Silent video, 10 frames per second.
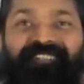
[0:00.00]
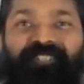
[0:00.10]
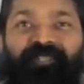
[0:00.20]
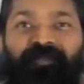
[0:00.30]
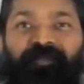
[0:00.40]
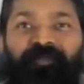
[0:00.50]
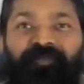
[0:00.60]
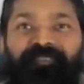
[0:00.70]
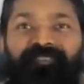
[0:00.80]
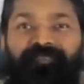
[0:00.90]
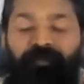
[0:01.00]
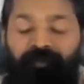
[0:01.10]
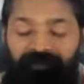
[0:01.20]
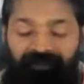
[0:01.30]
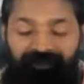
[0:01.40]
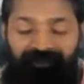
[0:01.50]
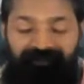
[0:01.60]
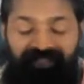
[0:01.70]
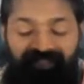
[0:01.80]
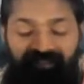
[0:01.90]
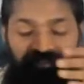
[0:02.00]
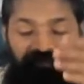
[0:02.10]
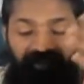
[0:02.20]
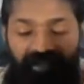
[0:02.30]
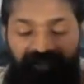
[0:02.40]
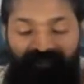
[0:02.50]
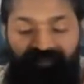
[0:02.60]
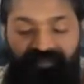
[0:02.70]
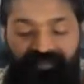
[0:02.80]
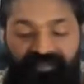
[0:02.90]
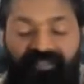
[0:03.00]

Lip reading: So, the sacrifice and